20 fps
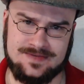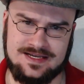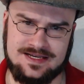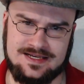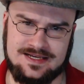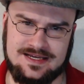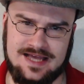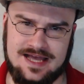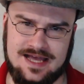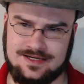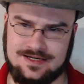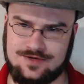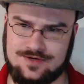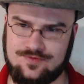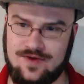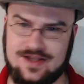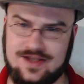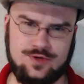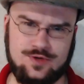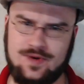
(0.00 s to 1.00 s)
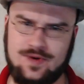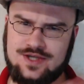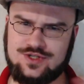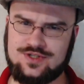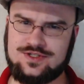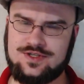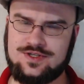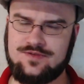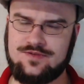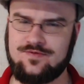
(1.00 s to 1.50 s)
And it raising
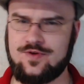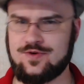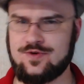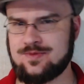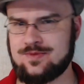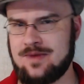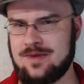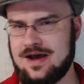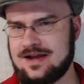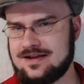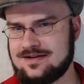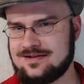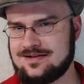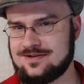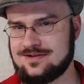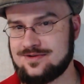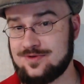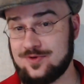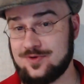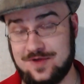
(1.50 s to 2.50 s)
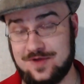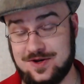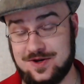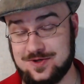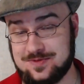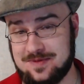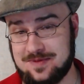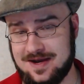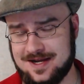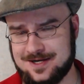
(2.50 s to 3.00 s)
questions in the viewer's mind or the
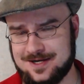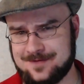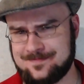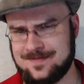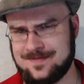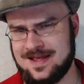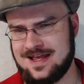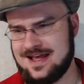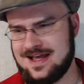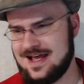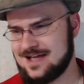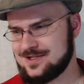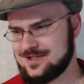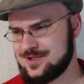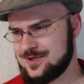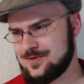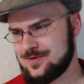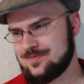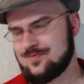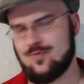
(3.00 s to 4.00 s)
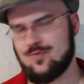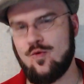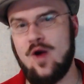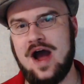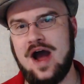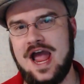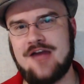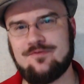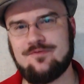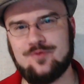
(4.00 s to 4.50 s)
reader's mind as to
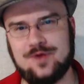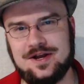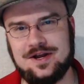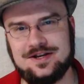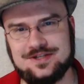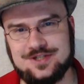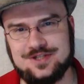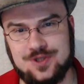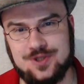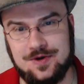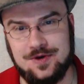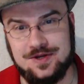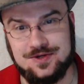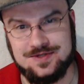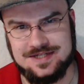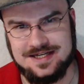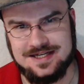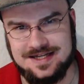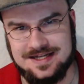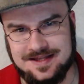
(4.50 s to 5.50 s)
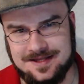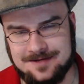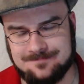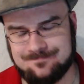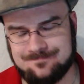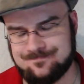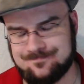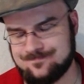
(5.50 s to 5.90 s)
why everyone else is so interested in them.